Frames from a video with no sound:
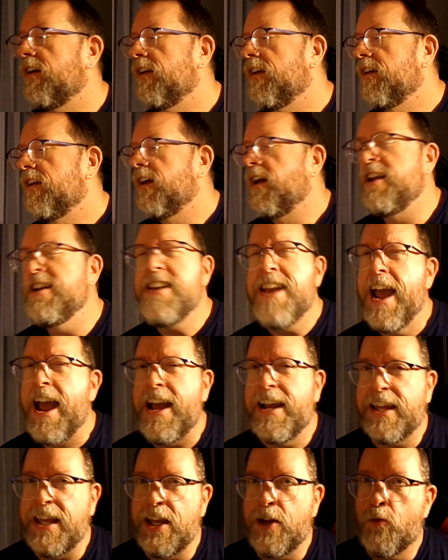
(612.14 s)
a
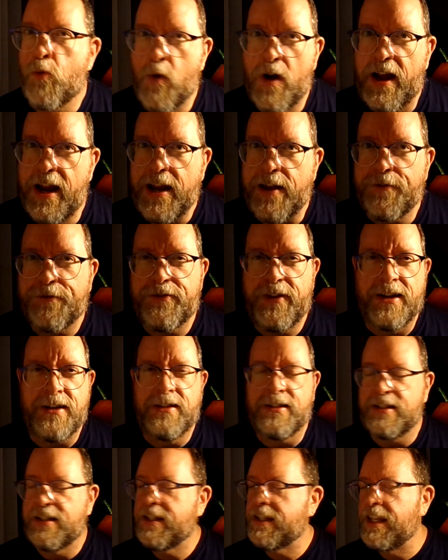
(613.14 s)
nagging wife
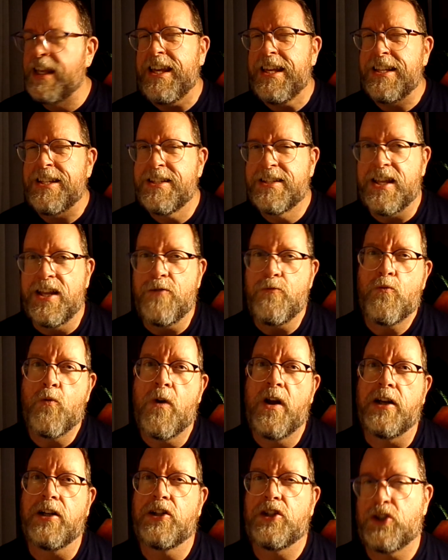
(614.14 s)
and kids that
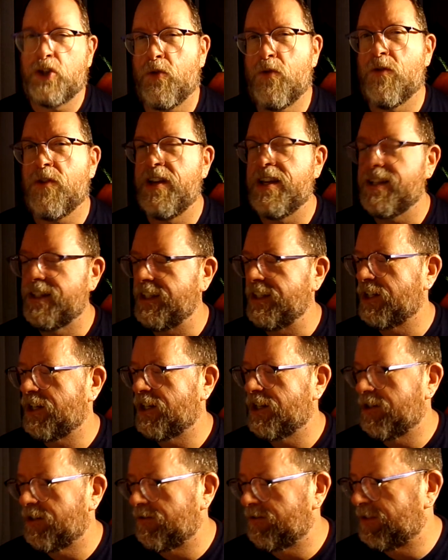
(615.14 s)
want toys and
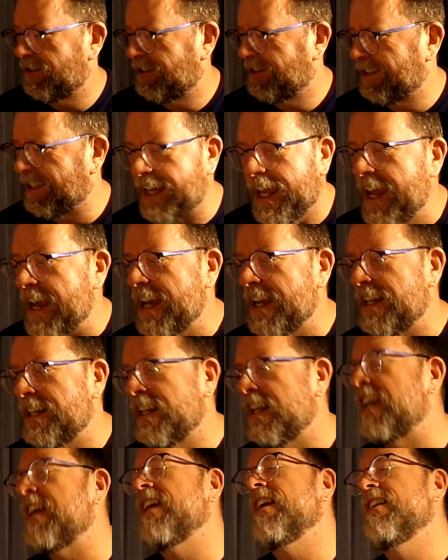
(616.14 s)

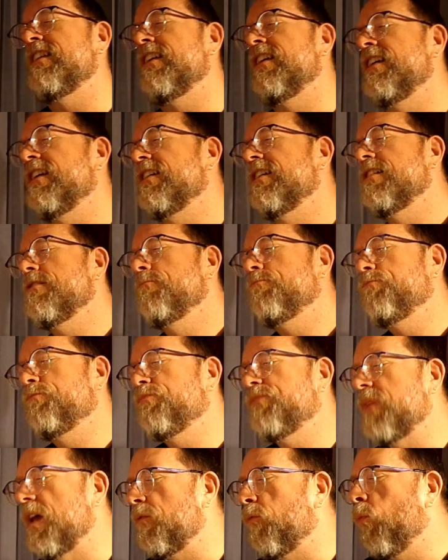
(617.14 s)
candy and
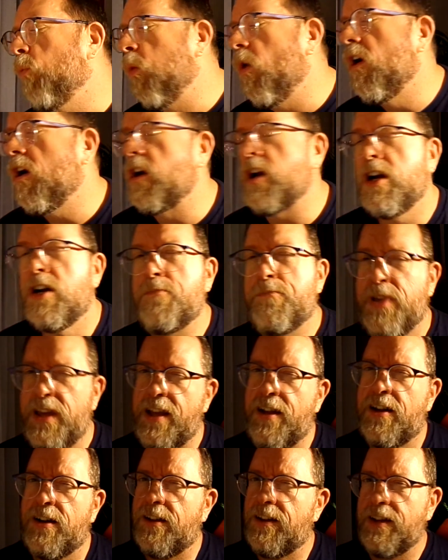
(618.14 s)
the water
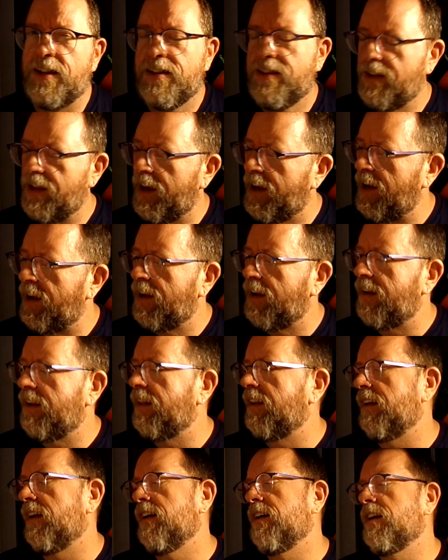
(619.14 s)
bill and
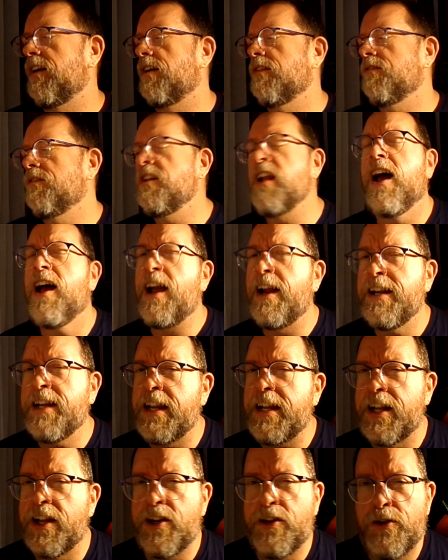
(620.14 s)
I
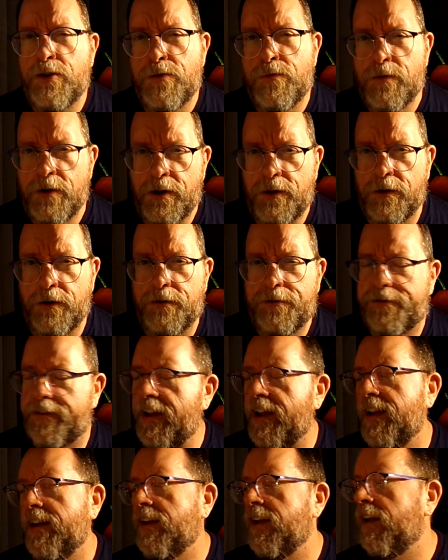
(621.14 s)
need a new roof
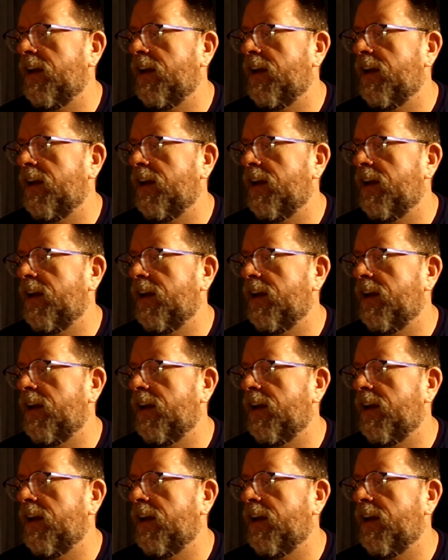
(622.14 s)
and